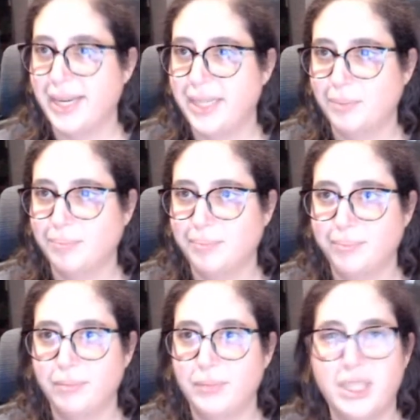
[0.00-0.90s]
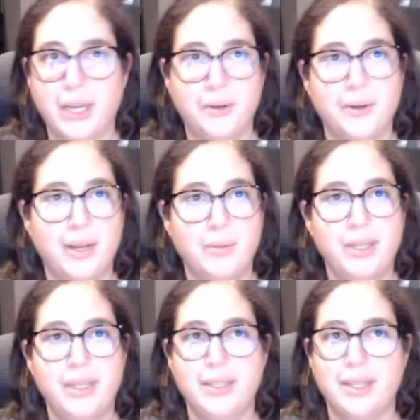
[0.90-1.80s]
it. So I
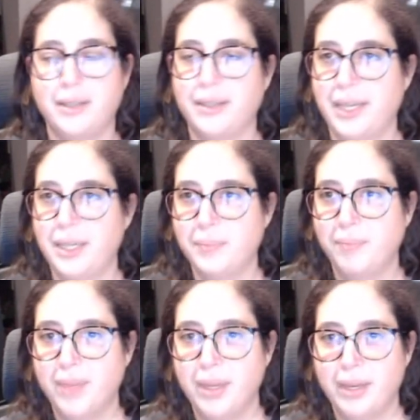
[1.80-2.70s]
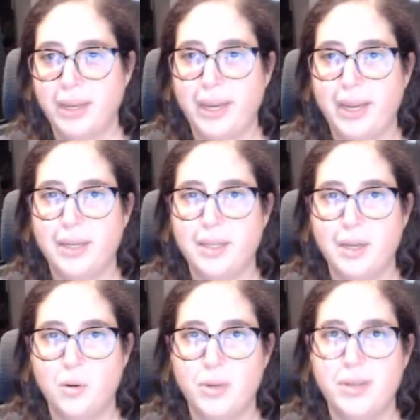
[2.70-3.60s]
want to start there.
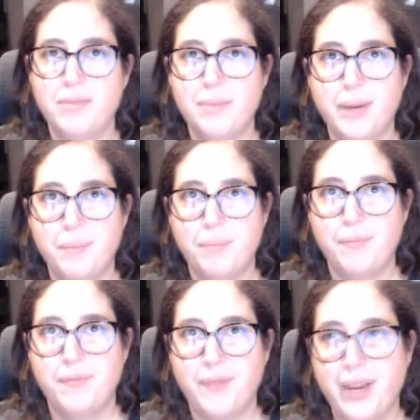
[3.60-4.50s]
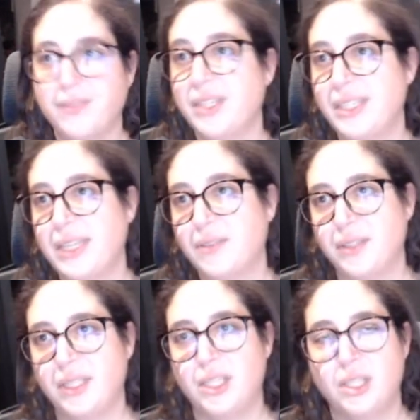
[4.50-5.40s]
And one of my favorite
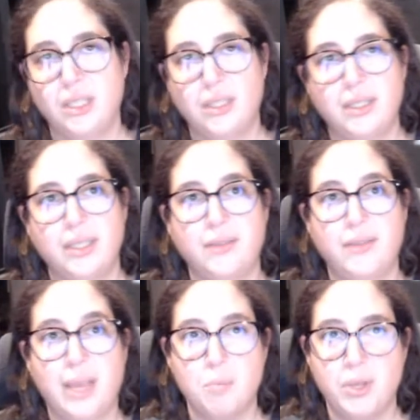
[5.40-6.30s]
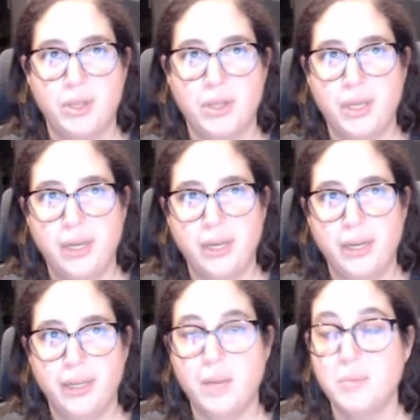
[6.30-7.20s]
definitions of empathy
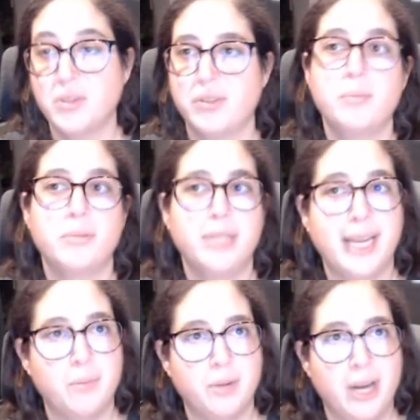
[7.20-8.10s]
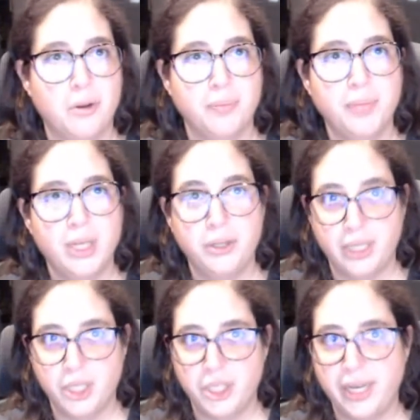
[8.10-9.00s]
comes from Brené Brown, who's
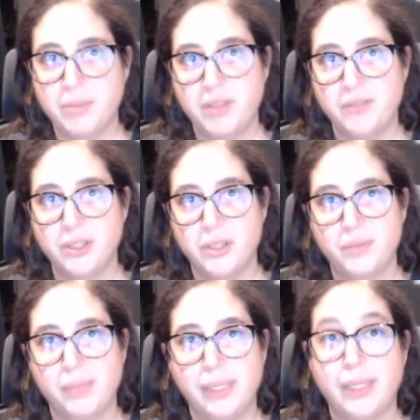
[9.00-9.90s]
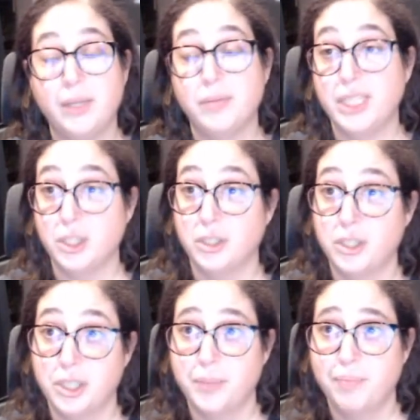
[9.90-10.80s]
a shame and vulnerability researcher.